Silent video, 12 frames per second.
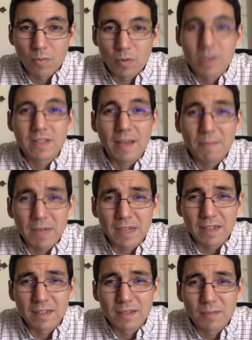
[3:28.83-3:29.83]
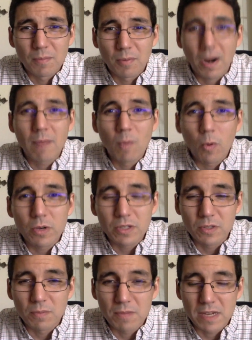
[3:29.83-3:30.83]
What does that mean?
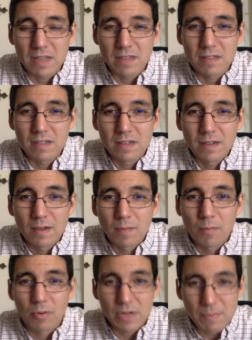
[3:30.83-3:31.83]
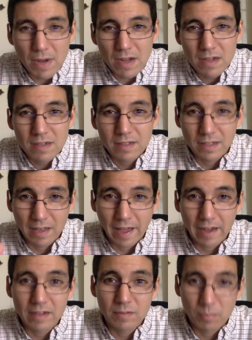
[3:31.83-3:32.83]
Primordial means prima in
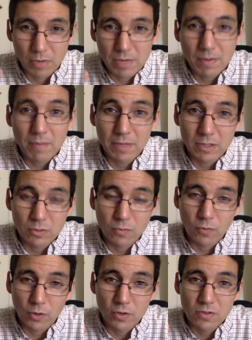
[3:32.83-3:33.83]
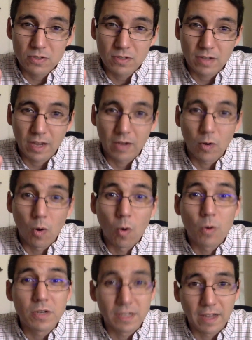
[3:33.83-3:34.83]
Latin. Prima means first, and
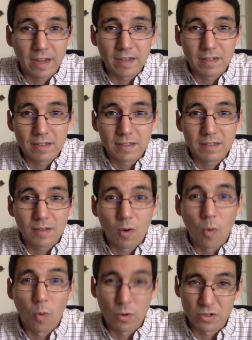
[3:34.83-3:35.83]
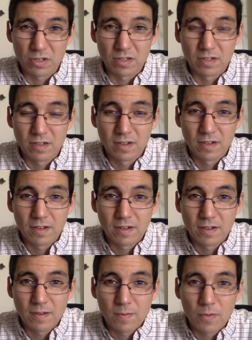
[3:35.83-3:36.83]
ordine, order.
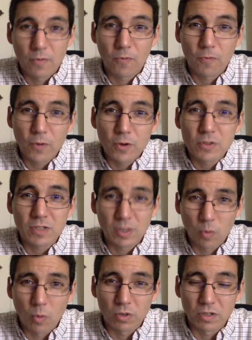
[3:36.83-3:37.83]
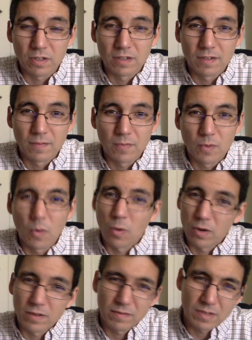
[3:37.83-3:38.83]
The first in order.
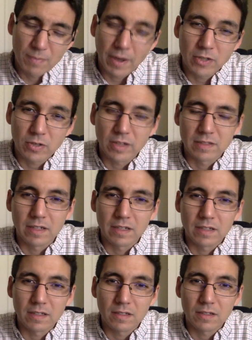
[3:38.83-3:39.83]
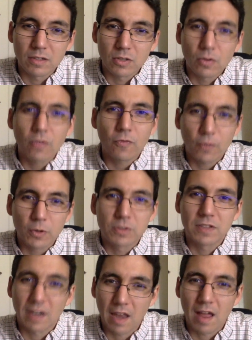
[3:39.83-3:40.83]
Or you might translate it, you're the
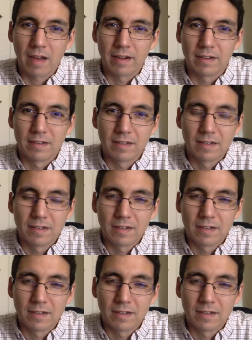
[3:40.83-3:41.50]
first in line.